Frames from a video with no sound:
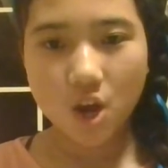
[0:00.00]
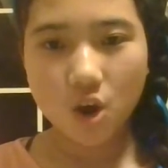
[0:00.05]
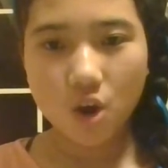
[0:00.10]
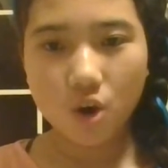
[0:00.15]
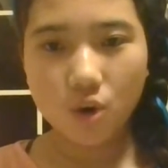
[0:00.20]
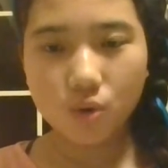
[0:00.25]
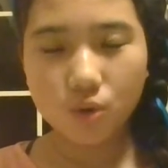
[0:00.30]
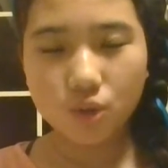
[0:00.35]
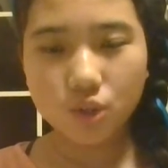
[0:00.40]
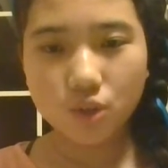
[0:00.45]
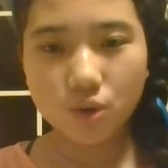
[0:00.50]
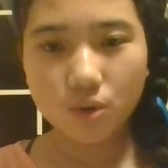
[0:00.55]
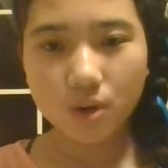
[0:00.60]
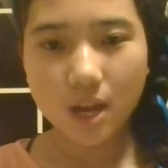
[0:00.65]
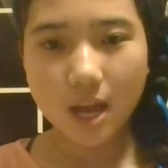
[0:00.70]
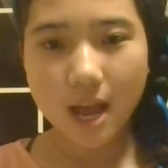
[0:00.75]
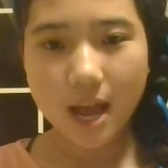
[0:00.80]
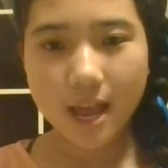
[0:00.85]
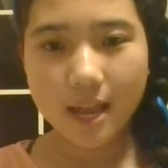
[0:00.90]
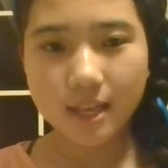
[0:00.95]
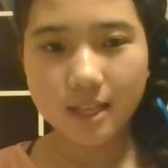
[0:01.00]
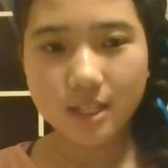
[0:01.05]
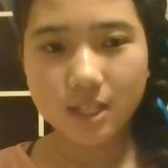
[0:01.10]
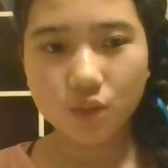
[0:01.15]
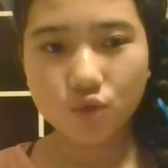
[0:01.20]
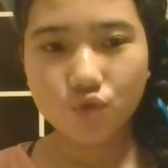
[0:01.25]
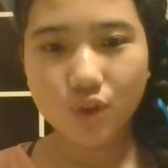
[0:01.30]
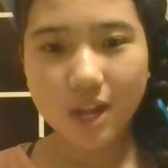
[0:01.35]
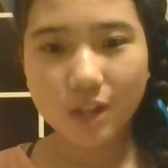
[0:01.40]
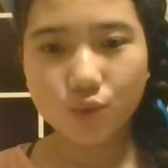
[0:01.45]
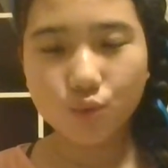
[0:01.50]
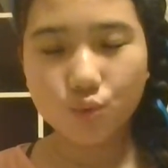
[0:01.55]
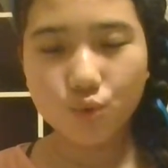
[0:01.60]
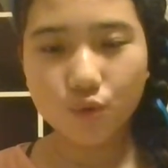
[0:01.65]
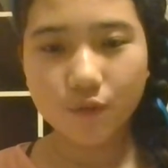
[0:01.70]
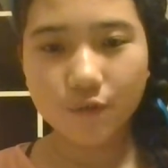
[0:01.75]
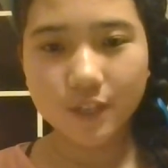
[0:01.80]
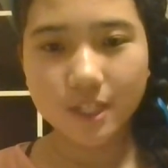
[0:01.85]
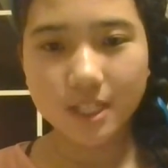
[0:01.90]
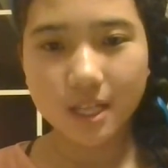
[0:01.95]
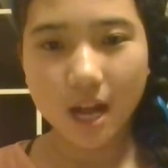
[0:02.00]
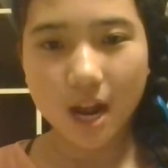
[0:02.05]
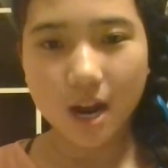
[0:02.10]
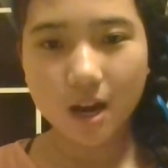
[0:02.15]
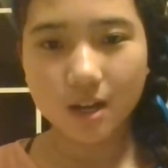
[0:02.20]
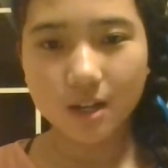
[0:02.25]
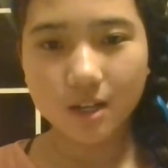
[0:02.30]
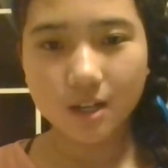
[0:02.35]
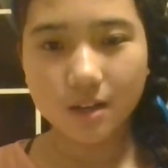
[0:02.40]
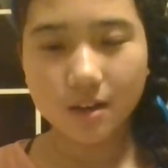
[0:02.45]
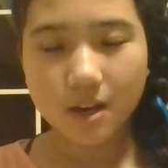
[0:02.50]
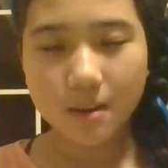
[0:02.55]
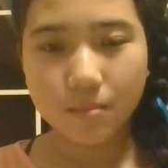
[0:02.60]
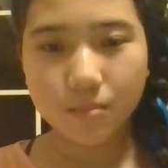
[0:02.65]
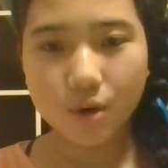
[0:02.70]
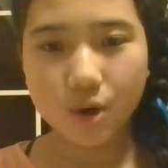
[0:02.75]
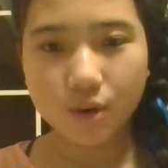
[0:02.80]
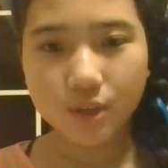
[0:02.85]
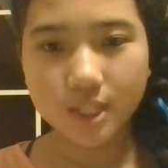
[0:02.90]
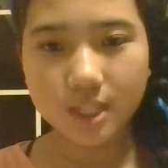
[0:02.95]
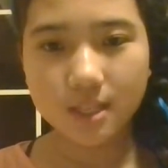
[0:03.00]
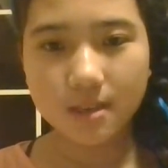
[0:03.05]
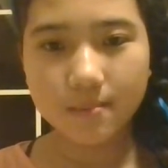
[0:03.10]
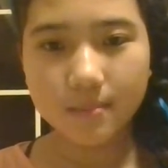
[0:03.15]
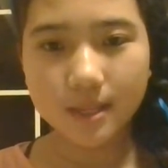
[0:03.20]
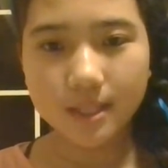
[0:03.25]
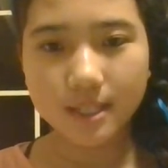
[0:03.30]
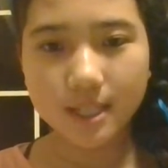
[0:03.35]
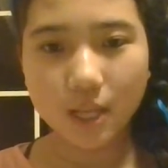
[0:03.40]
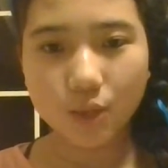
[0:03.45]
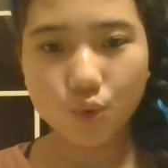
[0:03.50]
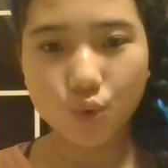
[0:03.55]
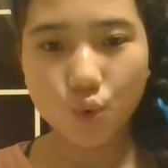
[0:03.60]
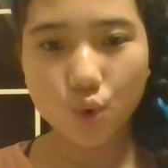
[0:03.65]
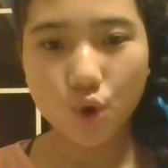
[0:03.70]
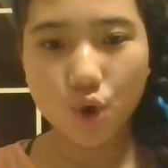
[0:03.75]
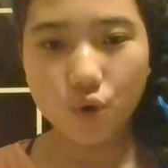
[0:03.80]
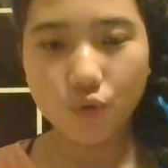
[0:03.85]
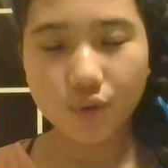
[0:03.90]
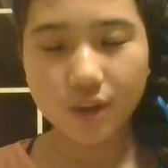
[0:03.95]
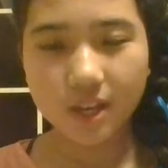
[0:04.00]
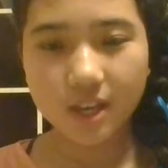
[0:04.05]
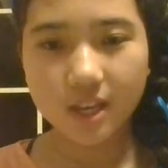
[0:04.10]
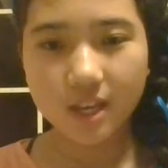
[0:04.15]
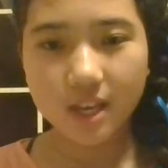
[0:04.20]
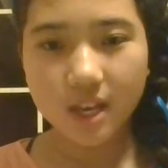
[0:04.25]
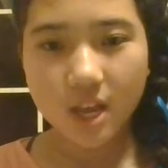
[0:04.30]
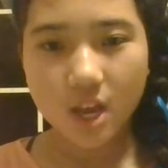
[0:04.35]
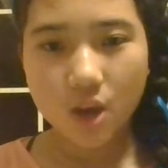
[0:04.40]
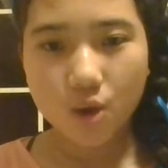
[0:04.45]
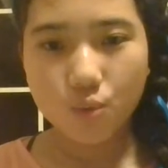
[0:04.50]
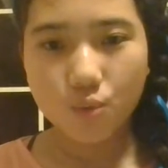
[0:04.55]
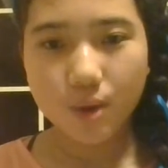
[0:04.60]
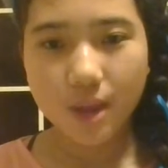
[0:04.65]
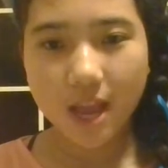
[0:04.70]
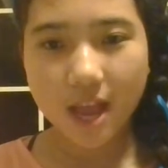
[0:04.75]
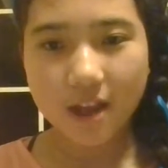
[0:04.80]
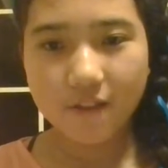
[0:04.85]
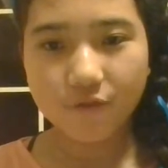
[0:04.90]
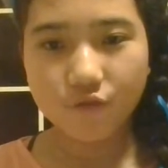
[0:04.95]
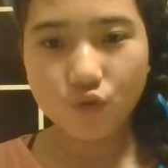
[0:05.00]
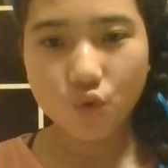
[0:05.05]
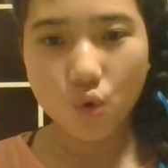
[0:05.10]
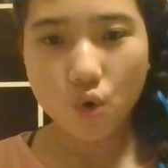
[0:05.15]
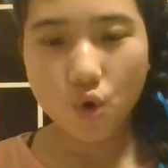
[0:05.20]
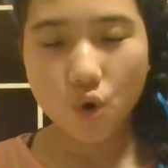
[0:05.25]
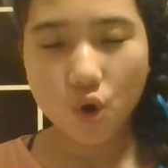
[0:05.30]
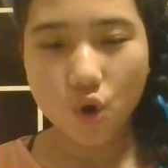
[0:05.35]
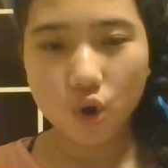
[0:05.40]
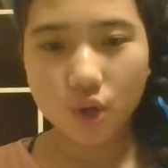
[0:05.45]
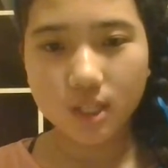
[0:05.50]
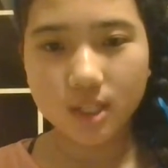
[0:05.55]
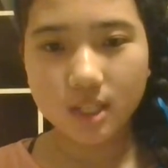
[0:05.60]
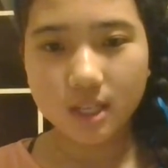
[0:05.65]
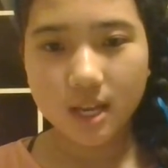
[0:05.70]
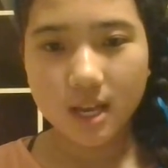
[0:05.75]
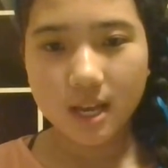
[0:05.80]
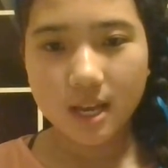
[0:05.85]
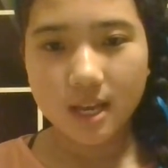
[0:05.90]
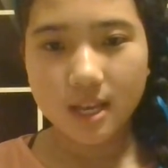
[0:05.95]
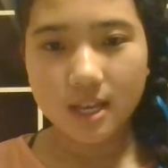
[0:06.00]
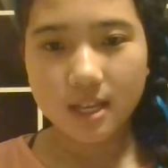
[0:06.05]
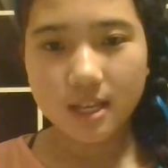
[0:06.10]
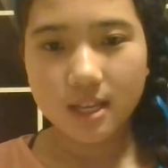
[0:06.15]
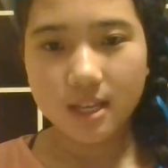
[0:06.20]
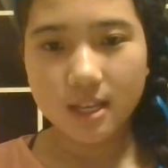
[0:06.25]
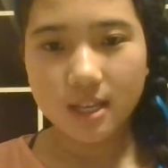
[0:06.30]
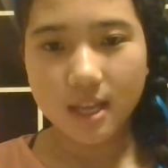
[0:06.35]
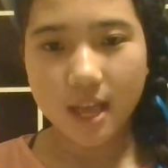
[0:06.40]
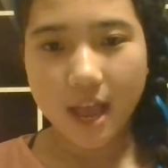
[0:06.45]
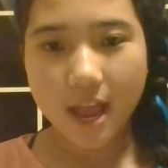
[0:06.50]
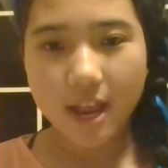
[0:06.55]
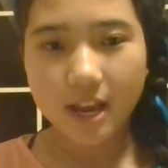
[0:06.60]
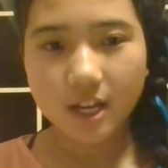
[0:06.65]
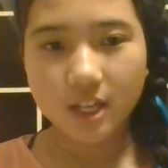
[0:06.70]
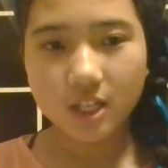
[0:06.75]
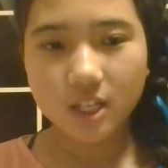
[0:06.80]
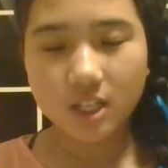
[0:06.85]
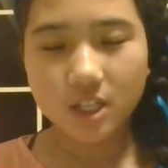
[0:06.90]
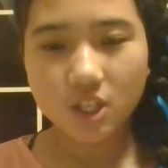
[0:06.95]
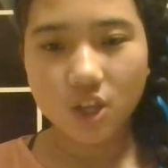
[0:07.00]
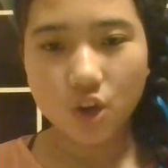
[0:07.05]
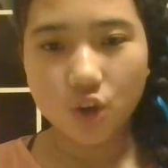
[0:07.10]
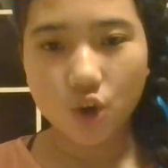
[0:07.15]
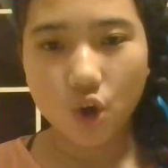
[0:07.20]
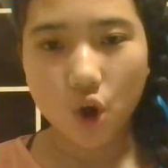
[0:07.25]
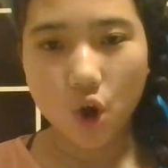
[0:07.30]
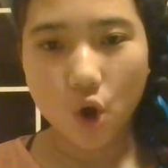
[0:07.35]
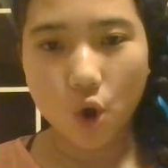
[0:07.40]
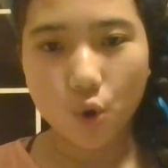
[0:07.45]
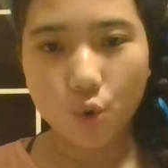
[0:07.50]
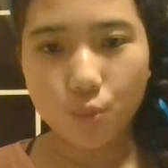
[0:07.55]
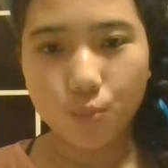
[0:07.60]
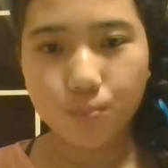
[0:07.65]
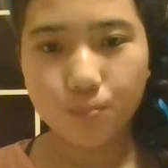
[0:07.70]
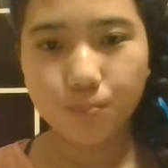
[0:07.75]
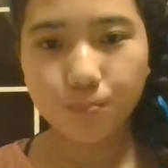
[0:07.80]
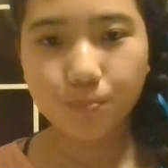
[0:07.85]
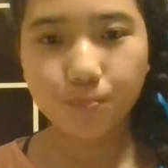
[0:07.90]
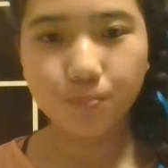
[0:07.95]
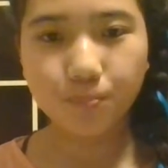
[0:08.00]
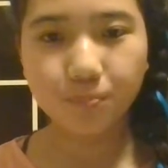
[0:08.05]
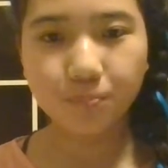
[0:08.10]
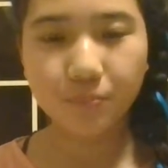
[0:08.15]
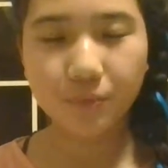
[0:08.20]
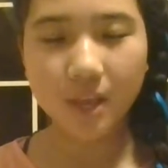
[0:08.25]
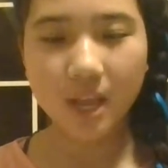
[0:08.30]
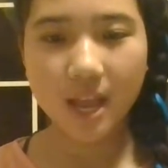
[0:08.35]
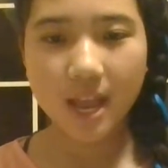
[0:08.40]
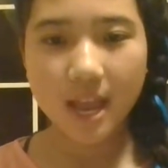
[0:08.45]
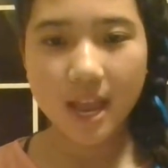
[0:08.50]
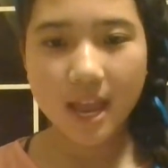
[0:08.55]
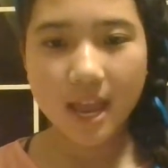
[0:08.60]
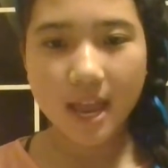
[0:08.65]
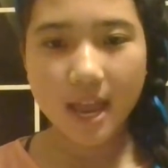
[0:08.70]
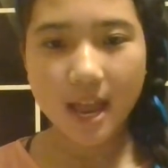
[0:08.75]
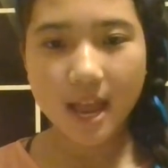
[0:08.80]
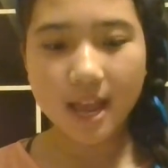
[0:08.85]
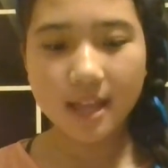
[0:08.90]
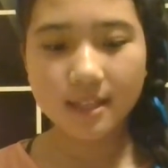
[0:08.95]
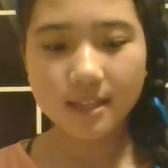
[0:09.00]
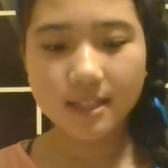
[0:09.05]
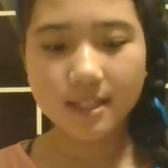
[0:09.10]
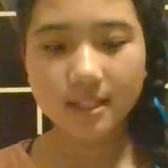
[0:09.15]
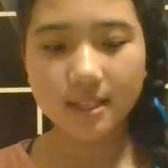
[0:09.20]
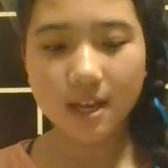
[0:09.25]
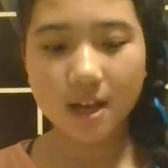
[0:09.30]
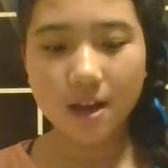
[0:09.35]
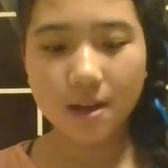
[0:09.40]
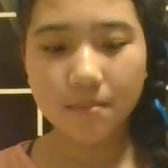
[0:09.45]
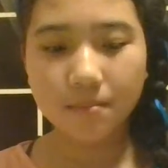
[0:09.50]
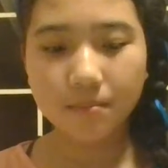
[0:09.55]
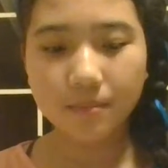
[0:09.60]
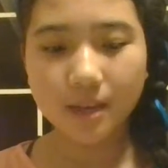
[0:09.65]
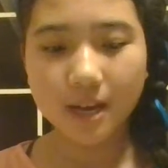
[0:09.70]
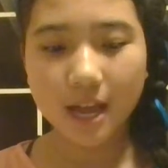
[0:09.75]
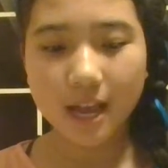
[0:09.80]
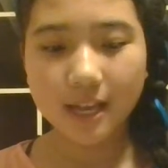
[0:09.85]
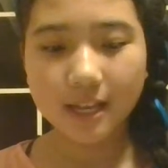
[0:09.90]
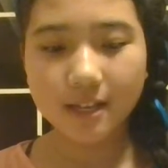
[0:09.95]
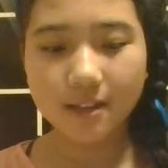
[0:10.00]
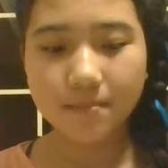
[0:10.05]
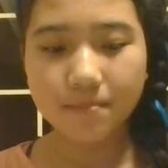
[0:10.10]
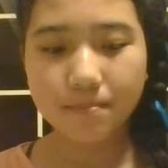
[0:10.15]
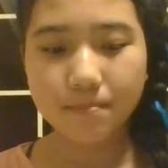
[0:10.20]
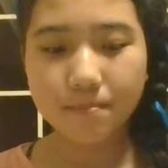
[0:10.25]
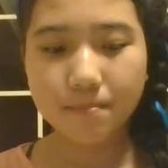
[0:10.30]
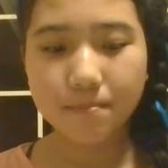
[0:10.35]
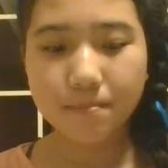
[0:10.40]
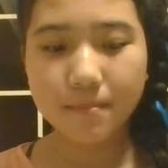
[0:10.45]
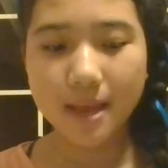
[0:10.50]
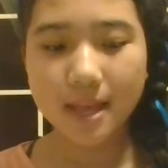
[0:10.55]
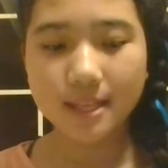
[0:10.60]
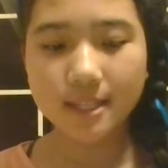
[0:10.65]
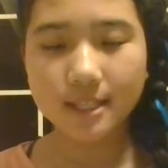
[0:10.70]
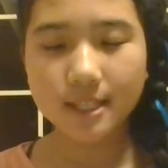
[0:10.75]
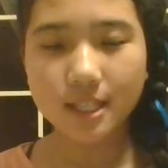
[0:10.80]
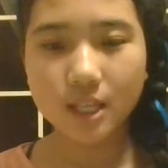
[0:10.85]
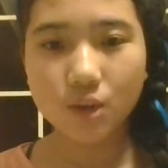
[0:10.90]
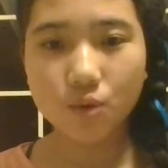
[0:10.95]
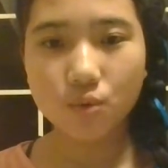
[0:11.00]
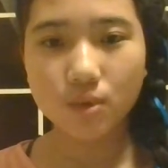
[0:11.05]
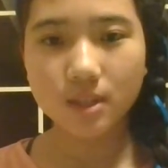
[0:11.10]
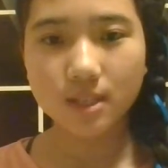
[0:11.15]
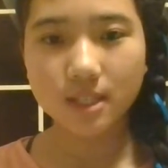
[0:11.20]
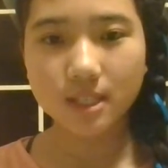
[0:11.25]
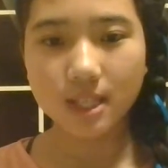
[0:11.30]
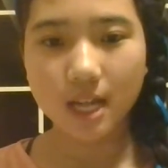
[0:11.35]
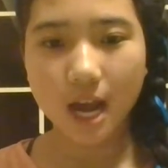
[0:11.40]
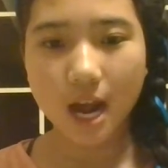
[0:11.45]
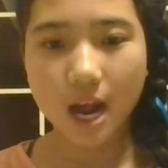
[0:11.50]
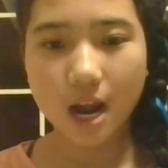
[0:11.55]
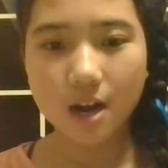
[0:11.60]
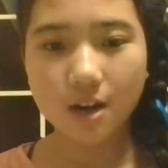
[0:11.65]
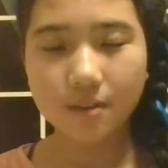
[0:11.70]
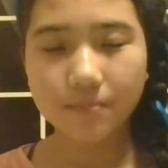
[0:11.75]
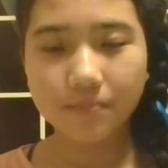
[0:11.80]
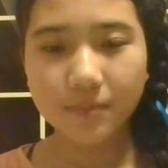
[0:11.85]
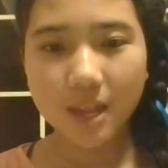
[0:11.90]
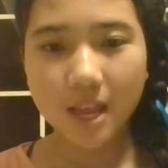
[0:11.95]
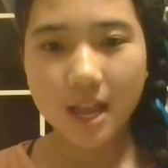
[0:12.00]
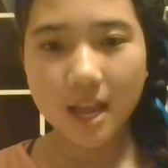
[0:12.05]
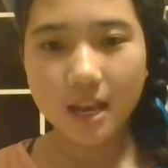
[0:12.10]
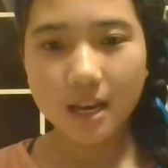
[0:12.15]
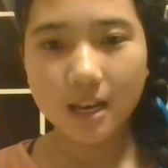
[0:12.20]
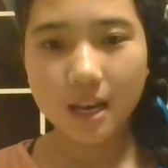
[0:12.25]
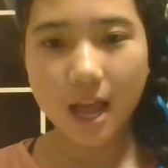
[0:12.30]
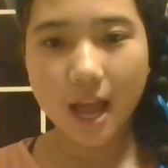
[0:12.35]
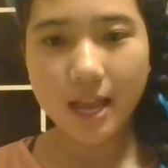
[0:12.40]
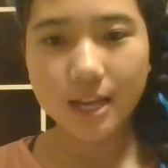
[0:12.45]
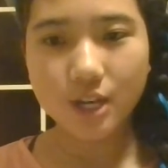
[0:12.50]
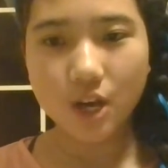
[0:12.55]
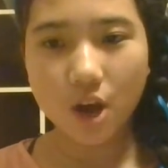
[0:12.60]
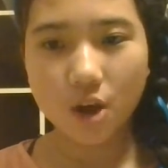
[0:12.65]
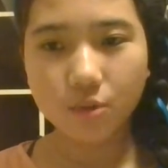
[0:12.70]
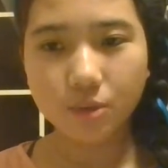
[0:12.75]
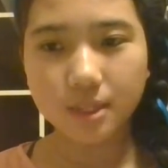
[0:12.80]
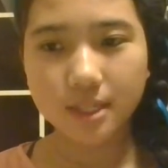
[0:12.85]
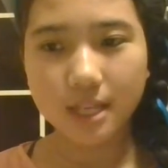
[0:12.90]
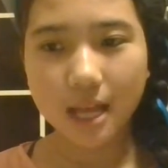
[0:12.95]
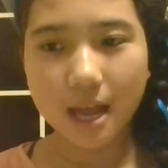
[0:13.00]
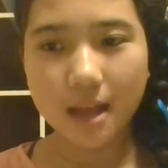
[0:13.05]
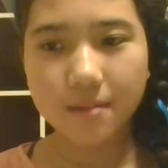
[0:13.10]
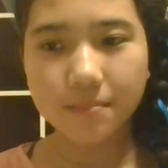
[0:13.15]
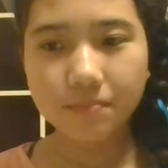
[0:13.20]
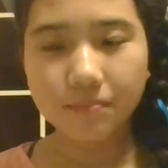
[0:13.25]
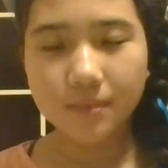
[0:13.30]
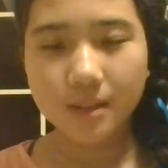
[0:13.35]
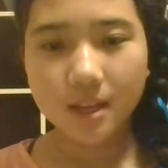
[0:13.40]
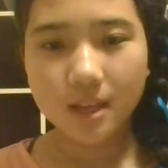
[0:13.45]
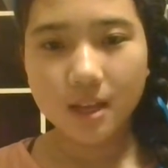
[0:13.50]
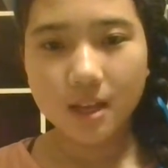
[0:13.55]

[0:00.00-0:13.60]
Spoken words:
Also like the red dwarf star Proxima Centauri, we have talked in ages ago. And some like main sequence star like our Sun,